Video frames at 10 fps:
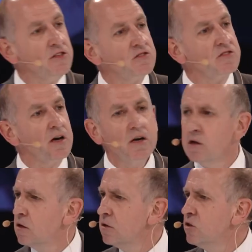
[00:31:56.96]
you say,
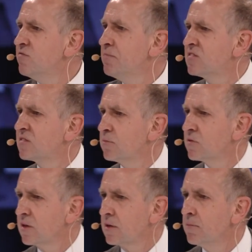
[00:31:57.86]
you've missed
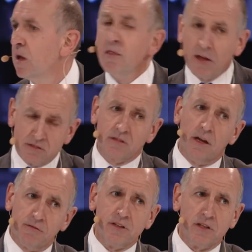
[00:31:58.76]
something? That's
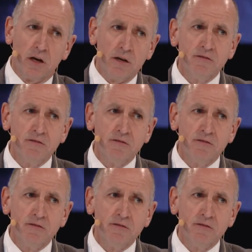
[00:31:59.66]
lovely, Dave,